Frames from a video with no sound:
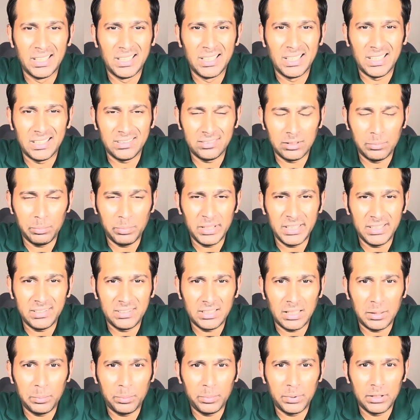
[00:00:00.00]
A simple
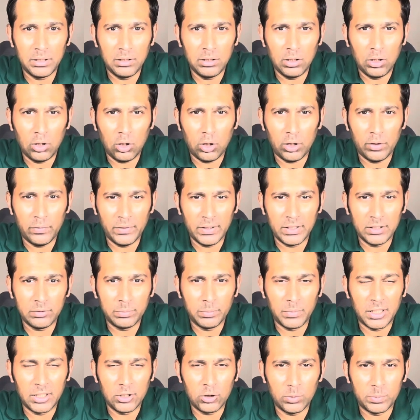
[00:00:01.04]
example of a
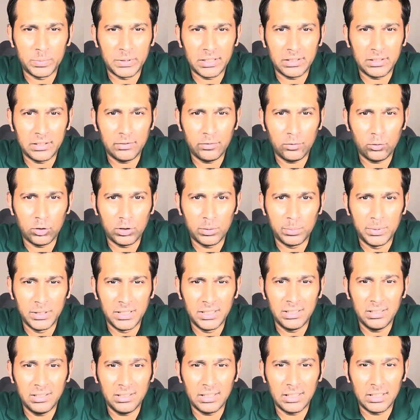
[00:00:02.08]
SMART objective could
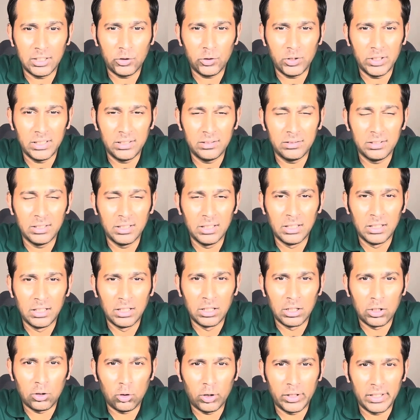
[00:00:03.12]
be increase
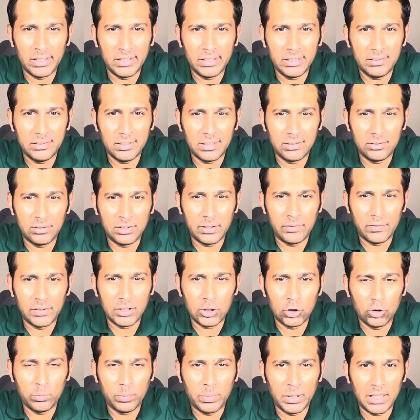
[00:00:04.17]
quarterly sales
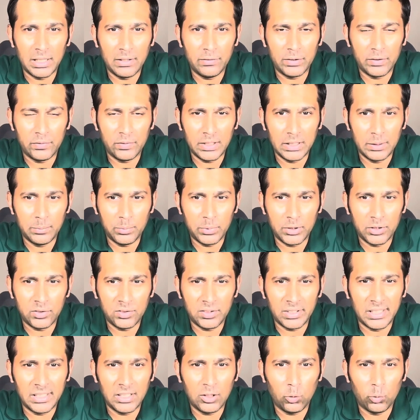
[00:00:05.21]
revenue by
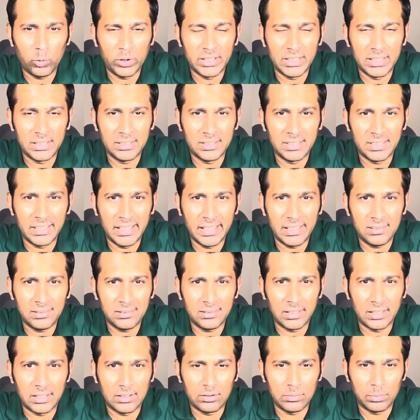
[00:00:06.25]
15% within the next
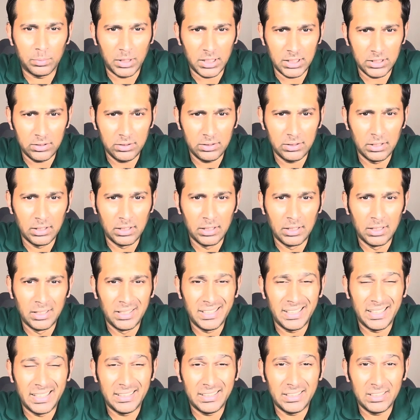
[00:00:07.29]
6 months.
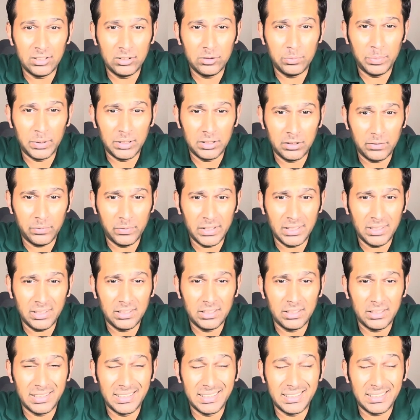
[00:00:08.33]
It is specific,
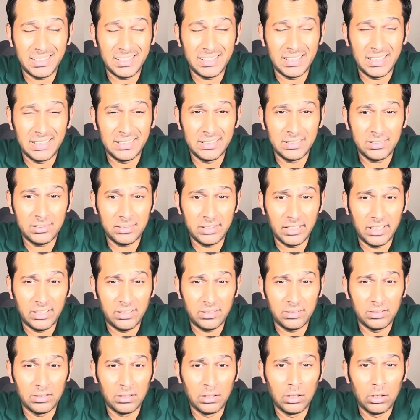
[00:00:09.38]
it clearly
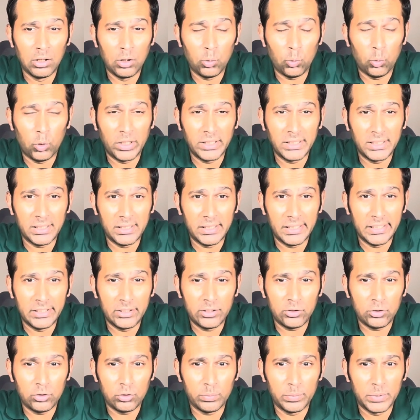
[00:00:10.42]
states what
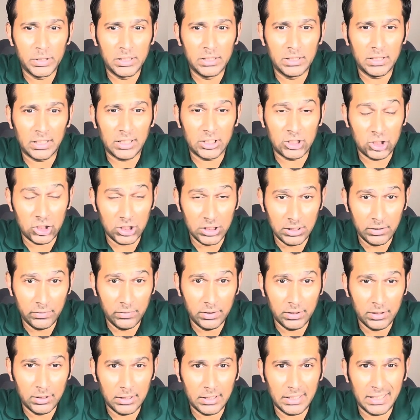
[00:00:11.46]
needs to be achieved.
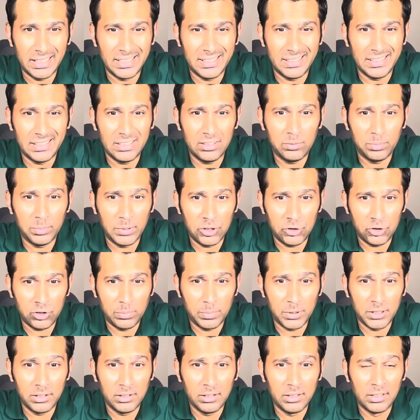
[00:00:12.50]
It is
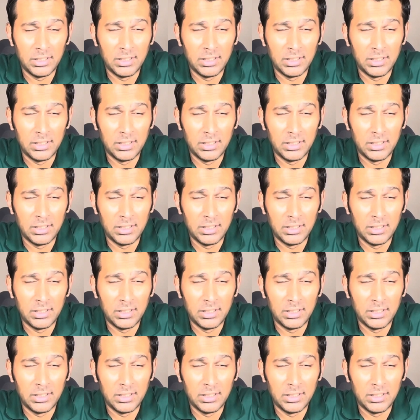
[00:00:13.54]
measurable,